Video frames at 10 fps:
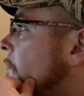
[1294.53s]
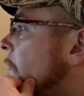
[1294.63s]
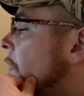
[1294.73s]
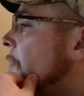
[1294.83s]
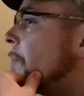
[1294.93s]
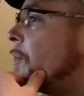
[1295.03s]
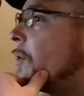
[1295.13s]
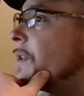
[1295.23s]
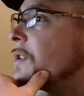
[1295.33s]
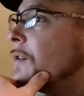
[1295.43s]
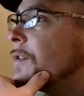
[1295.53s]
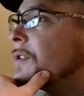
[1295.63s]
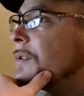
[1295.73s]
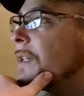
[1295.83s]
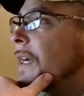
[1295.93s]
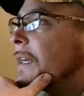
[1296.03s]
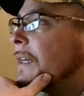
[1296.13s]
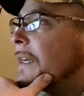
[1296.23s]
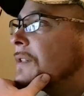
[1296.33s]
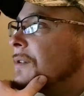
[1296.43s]
I'm going to pull this over so that I can
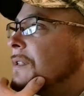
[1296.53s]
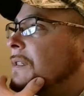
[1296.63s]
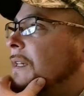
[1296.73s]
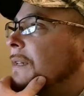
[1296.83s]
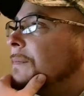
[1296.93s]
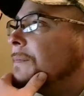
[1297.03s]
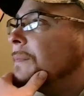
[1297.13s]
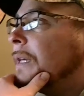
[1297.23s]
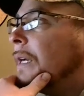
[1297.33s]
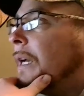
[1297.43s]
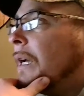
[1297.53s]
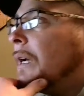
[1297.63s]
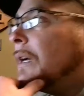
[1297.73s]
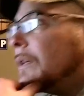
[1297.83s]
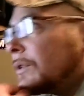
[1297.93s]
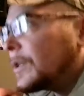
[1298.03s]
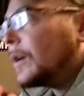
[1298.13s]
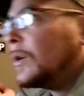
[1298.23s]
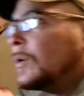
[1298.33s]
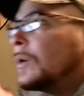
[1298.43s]
actually see it.
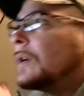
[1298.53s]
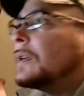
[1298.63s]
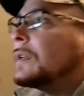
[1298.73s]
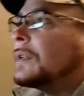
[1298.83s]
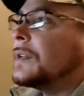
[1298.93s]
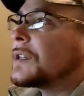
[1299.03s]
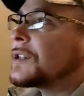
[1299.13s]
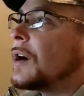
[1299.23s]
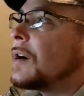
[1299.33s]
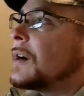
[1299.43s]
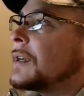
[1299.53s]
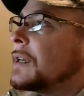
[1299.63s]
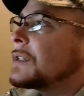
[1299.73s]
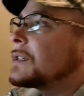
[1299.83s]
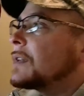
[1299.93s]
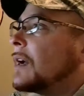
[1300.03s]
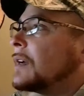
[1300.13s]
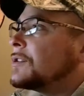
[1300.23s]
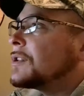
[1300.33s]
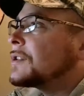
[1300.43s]
So NESARA and
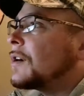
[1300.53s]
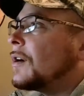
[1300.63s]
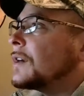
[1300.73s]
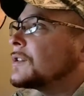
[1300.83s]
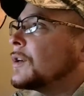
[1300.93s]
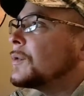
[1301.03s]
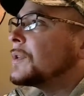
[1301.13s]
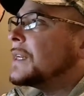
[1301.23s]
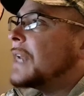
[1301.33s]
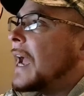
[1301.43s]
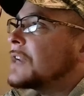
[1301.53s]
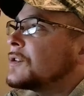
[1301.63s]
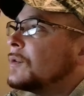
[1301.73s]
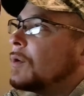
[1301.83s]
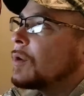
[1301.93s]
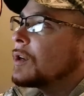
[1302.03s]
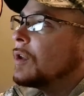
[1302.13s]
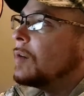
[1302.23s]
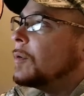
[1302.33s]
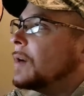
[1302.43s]
GESARA, so the National or
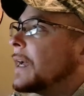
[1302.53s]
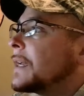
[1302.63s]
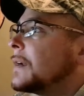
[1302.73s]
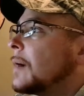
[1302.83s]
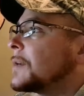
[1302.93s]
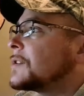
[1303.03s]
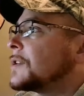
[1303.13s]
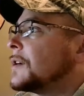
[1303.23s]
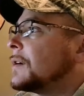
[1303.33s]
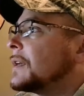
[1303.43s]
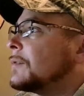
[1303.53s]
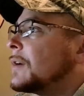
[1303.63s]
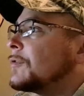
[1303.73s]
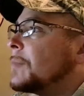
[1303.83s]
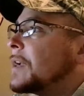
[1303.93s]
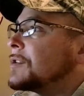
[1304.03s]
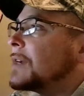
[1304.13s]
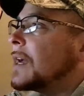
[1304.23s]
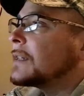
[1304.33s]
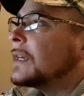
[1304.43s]
Global Economic Security and Reformation
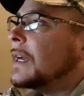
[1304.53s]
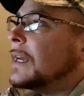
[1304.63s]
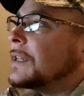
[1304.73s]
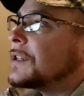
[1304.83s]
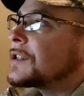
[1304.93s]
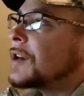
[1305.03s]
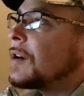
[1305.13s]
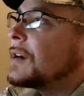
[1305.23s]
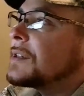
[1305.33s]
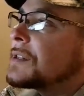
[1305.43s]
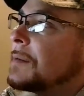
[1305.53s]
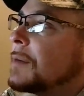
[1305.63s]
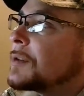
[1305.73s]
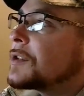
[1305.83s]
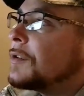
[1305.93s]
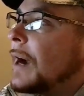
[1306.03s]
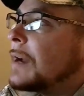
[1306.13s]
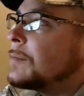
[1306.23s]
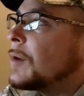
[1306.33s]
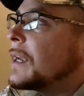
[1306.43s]
Act. NESARA is the most
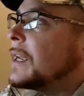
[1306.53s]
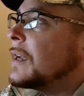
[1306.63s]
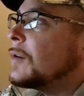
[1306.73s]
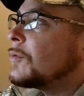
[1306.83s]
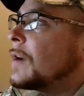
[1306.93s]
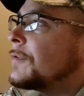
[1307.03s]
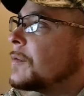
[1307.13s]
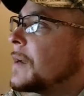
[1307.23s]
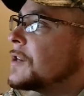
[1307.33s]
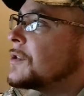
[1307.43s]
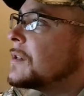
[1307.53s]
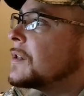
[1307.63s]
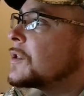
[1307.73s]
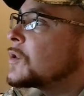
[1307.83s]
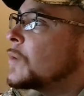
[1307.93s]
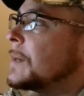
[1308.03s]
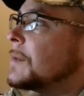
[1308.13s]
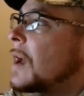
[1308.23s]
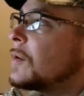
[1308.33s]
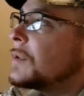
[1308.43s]
groundbreaking reformation to sweep
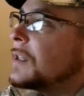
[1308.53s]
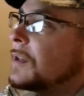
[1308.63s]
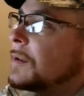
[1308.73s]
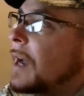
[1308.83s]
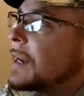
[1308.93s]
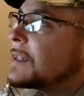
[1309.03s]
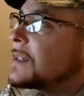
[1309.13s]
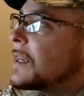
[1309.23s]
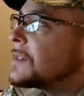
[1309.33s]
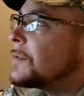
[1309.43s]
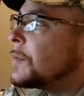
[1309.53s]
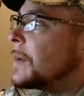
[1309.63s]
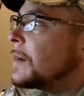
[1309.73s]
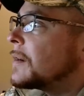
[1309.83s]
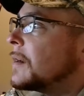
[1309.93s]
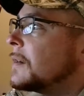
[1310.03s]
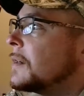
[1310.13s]
not only the United States of America,